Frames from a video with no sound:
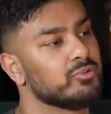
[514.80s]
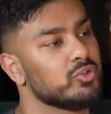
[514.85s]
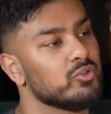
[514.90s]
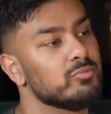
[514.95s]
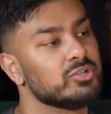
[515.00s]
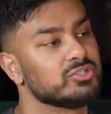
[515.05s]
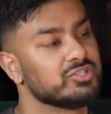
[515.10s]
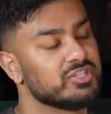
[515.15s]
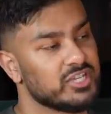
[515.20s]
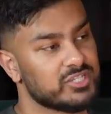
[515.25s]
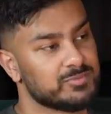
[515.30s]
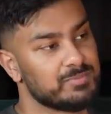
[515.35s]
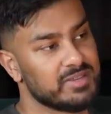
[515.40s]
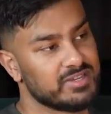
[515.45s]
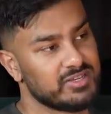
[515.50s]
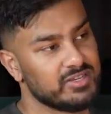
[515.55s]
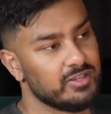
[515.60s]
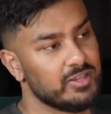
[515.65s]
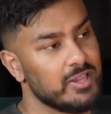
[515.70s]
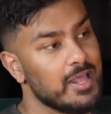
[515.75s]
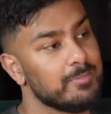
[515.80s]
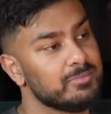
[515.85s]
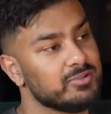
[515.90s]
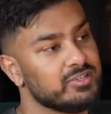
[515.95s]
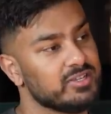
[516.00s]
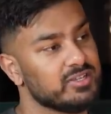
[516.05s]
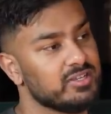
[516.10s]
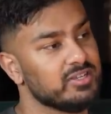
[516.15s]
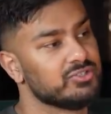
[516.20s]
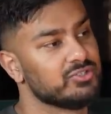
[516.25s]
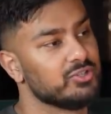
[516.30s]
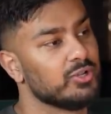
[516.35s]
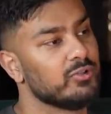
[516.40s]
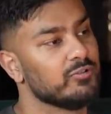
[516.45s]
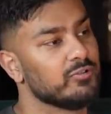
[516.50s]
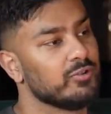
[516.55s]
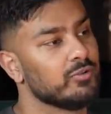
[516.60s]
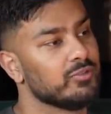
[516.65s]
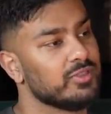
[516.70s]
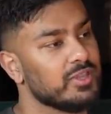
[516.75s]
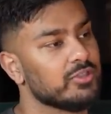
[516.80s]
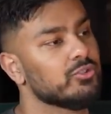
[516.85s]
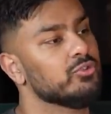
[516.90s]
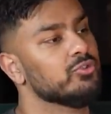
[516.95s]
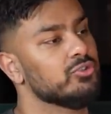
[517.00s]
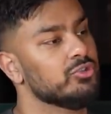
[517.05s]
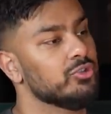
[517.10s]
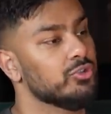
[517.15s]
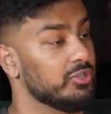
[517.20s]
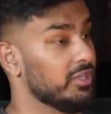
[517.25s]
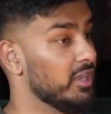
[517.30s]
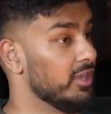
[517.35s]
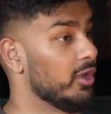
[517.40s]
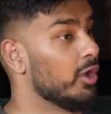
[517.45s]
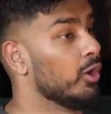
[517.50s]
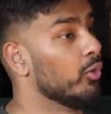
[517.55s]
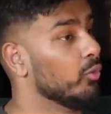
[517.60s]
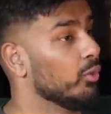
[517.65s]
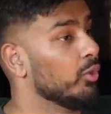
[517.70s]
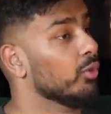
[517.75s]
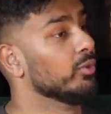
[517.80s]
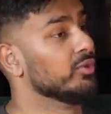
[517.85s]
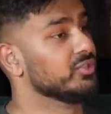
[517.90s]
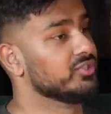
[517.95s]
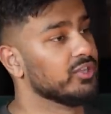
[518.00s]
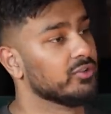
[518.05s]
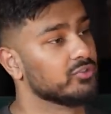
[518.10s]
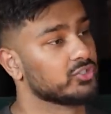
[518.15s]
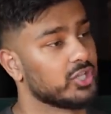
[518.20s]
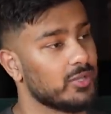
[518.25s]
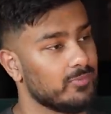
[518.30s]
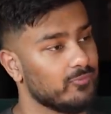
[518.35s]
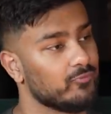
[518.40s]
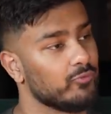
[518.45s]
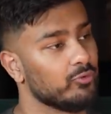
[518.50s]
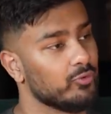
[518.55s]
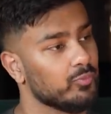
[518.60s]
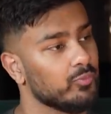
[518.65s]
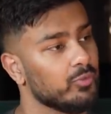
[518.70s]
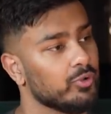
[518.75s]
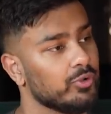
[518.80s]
But you must have expected in that particular scenario that you you'd get a whole load of sales come through and